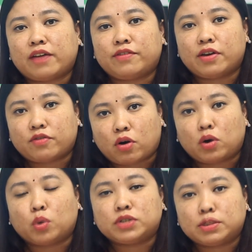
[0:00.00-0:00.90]
ivf or
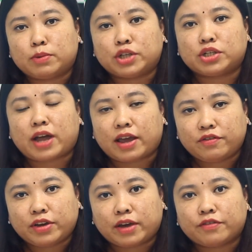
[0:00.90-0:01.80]
low stimulation
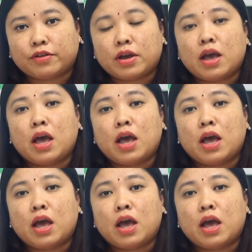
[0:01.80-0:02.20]
ivf